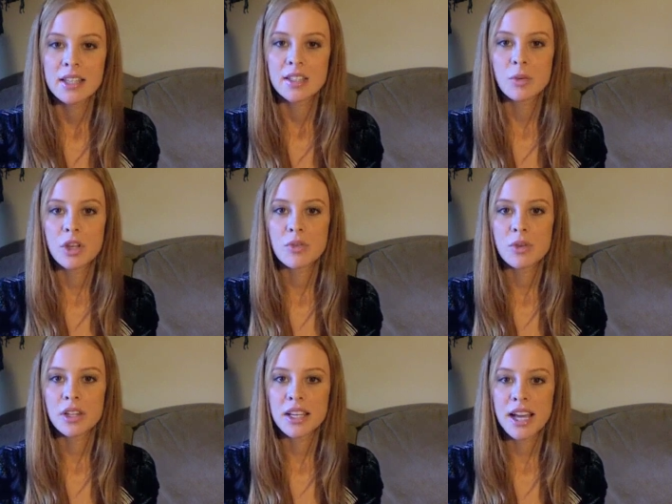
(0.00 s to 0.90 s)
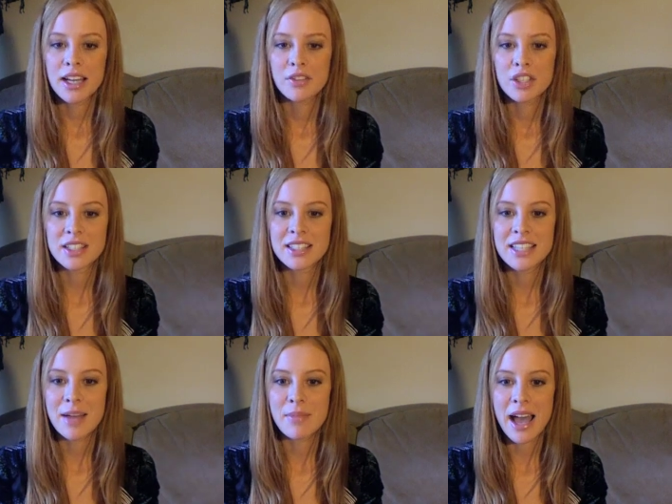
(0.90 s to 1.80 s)
So when you really kind of just
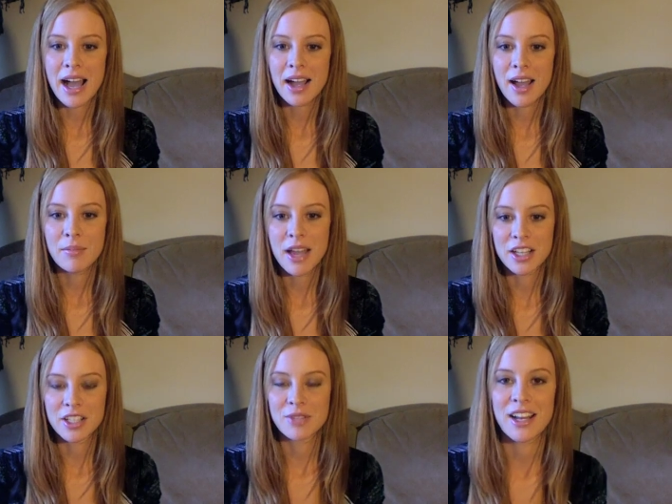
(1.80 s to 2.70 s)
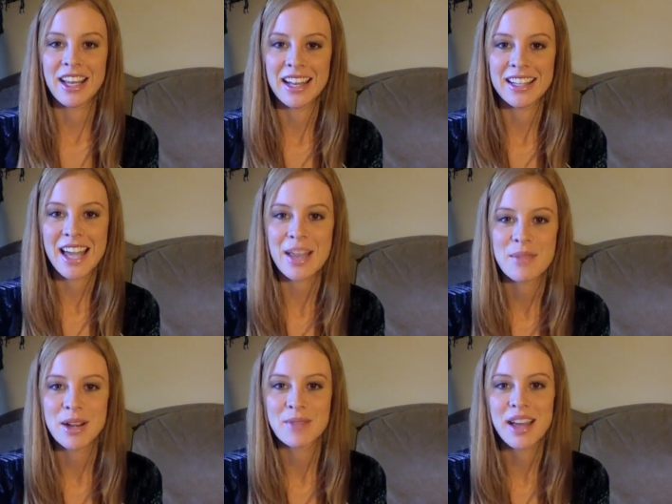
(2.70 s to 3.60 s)
step back, I'm actually running out of time
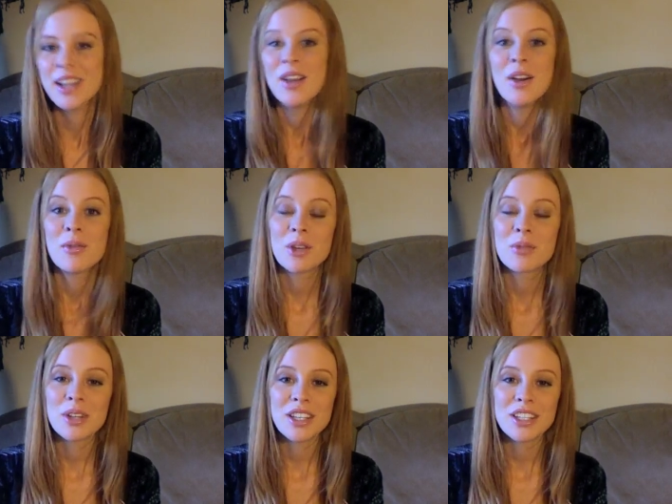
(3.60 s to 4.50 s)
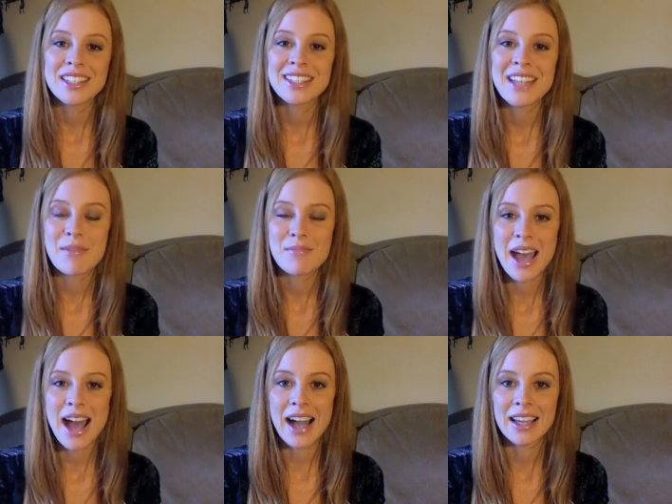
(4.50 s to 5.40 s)
here, but when you really just step
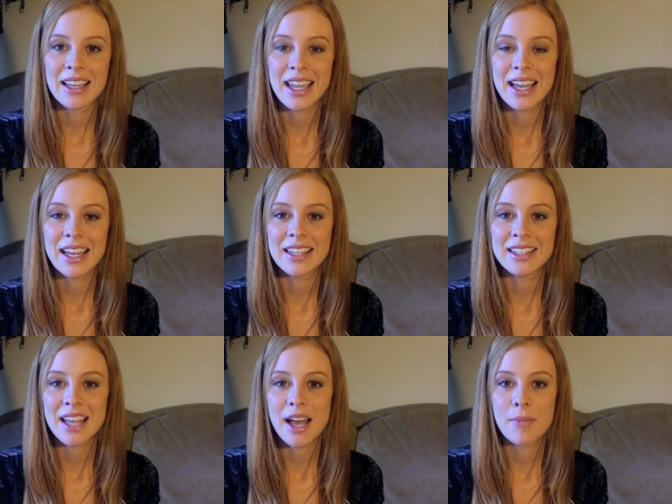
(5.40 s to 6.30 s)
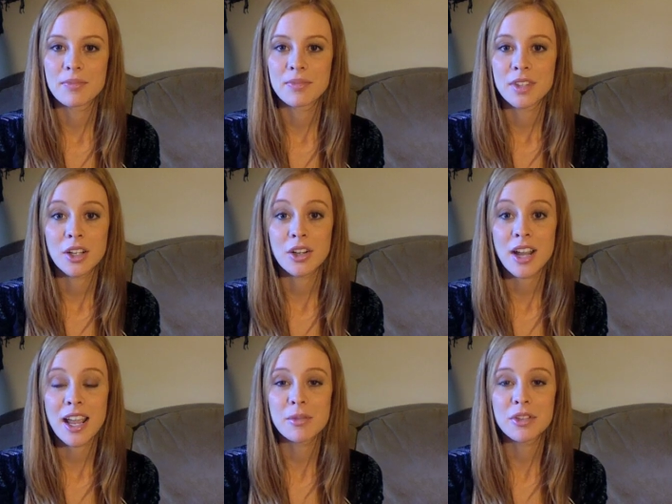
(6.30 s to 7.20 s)
back and um, you know you're
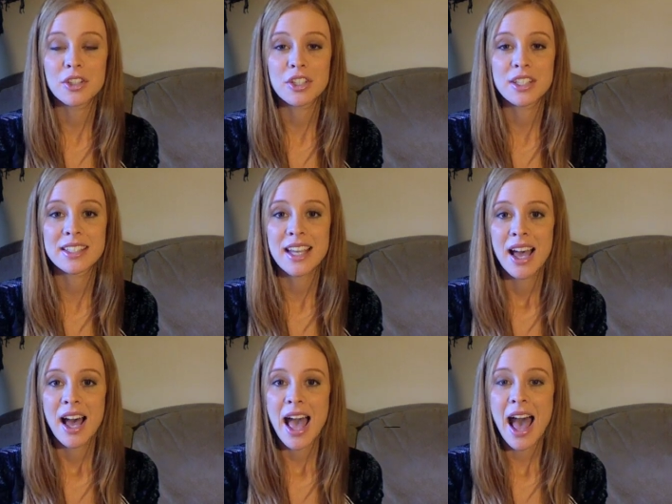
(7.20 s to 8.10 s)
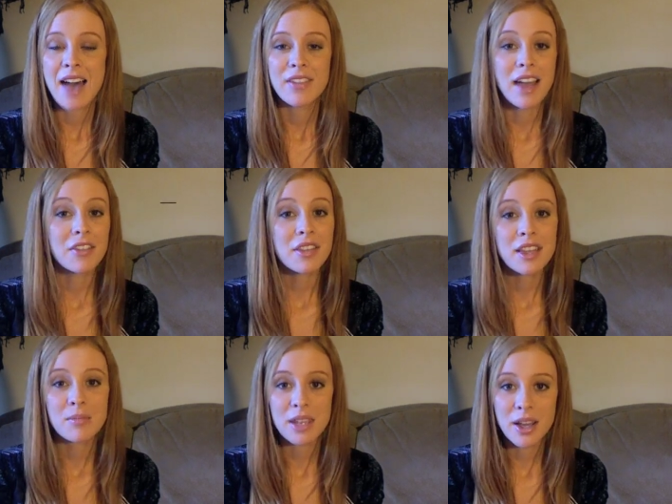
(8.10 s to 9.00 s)
able to just have
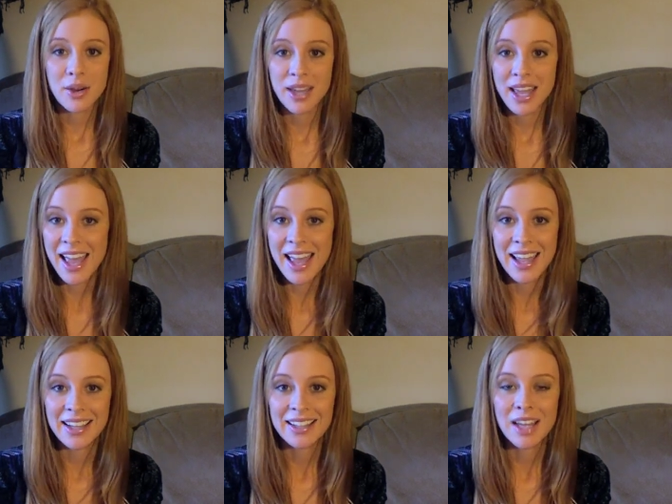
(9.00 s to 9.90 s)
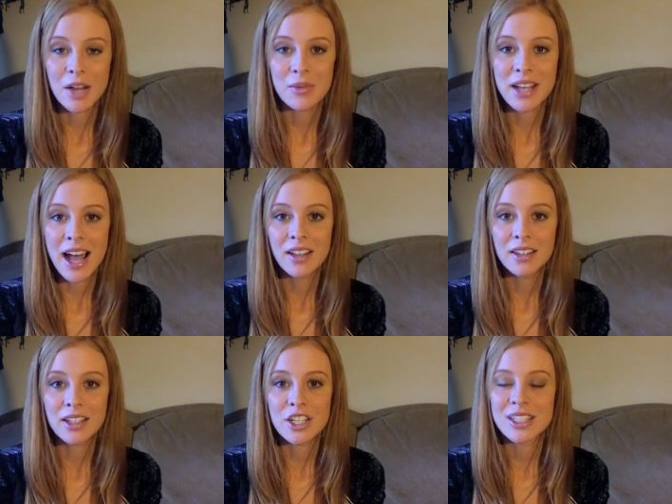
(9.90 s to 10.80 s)
everything be okay and let
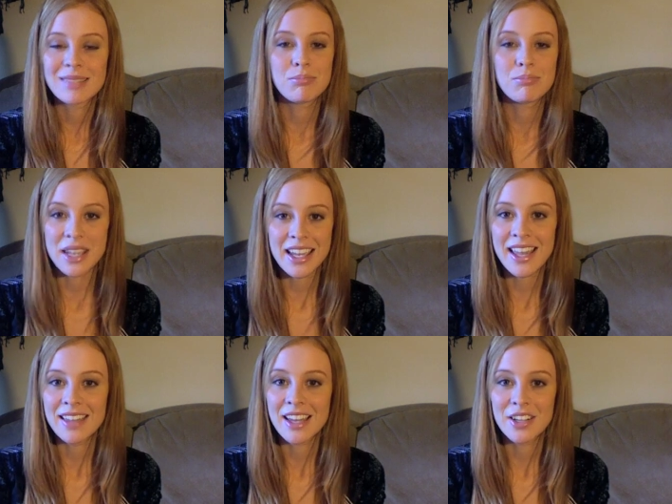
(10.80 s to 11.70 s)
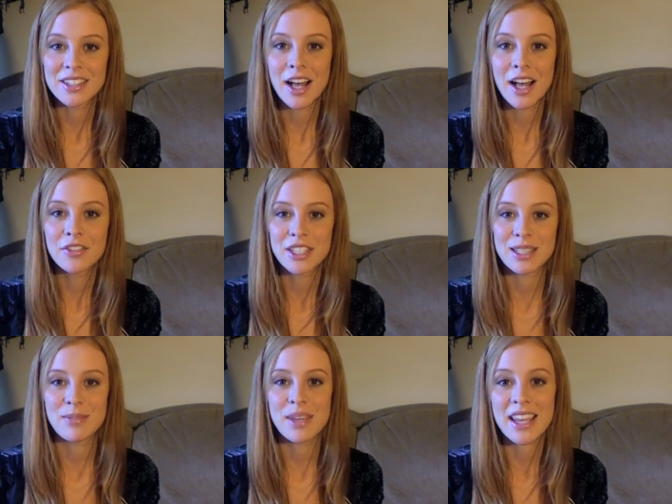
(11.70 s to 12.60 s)
reality just be and let yourself
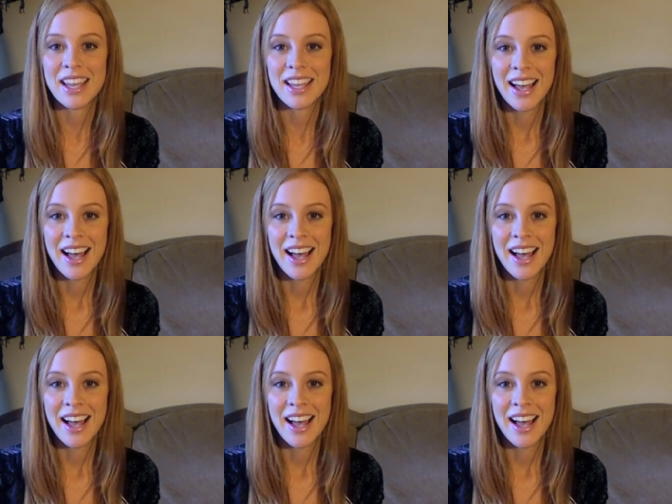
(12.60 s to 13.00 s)
just be,